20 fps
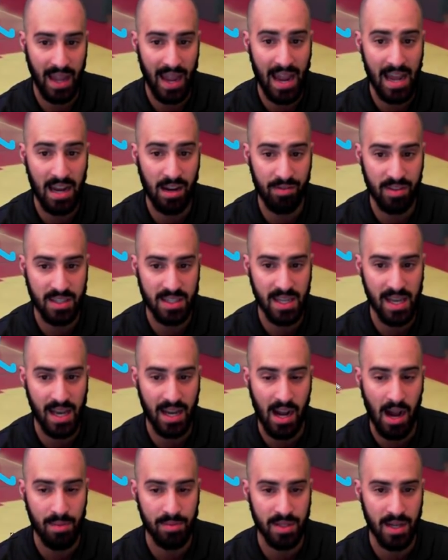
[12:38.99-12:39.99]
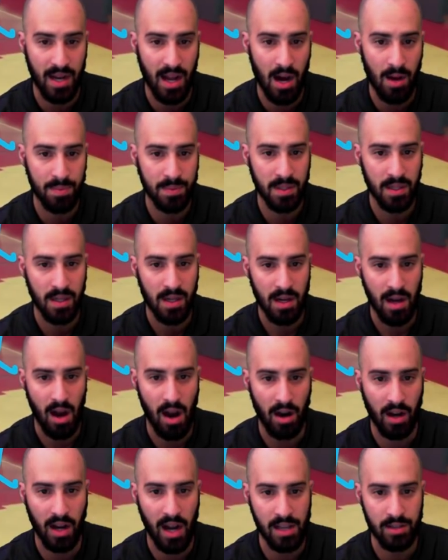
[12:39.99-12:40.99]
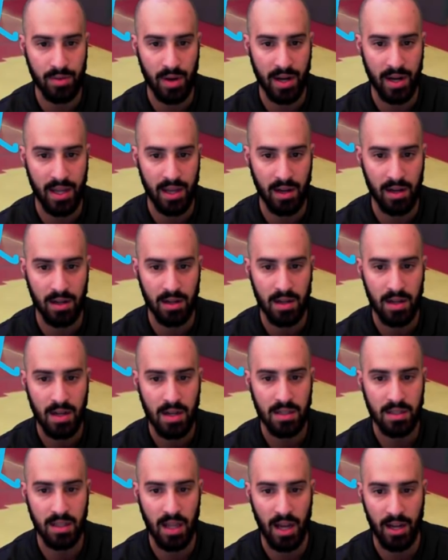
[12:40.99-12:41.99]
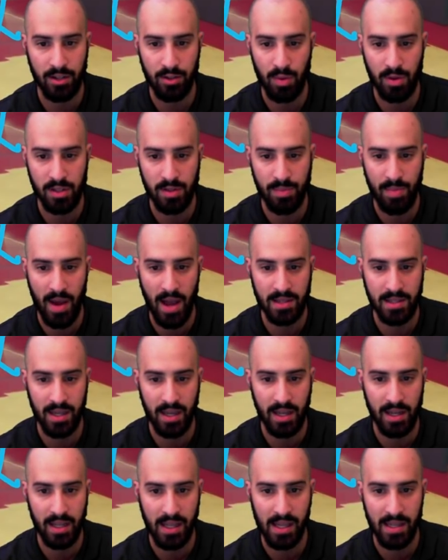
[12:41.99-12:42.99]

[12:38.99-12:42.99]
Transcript: And if this guy comes and helps, our guy's right here sliding towards the basket.